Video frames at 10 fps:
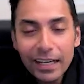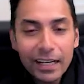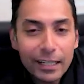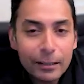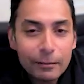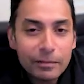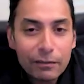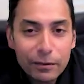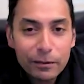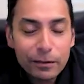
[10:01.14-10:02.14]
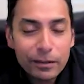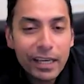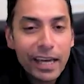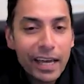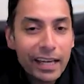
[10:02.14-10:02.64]
If you look
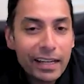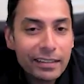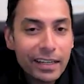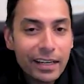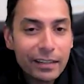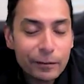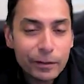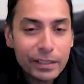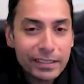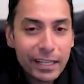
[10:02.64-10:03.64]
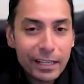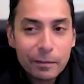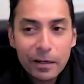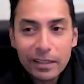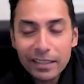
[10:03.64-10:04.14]
at the resale
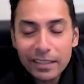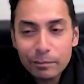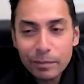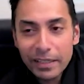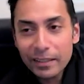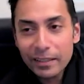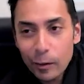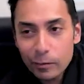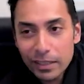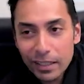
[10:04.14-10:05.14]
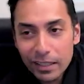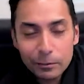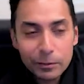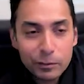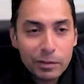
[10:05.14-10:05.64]
market, pending home
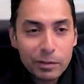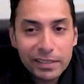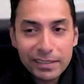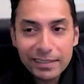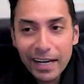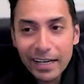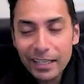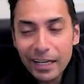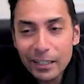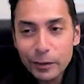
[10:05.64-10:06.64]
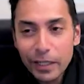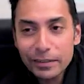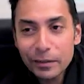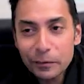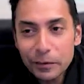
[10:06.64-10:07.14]
sales, which represents signed
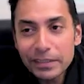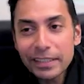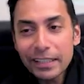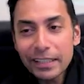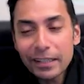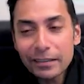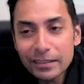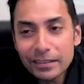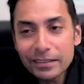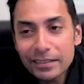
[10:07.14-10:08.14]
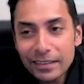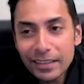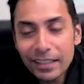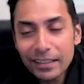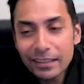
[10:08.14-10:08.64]
contracts on resale houses,
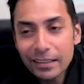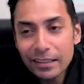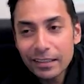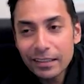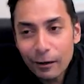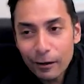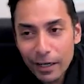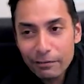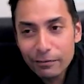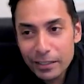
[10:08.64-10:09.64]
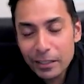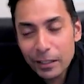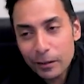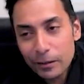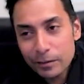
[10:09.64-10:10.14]
are at fresh
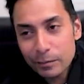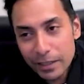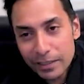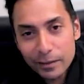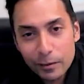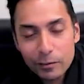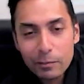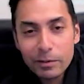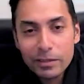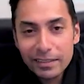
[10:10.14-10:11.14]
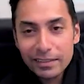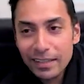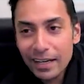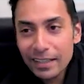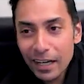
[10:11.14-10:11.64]
lows. Because those represent
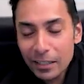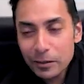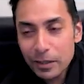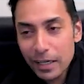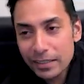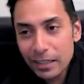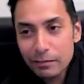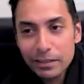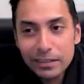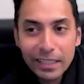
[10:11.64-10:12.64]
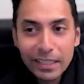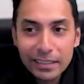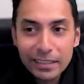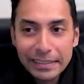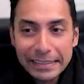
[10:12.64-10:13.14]
signed contracts, obviously
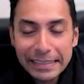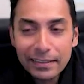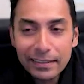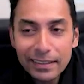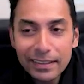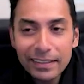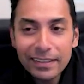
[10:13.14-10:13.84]
that's going to lead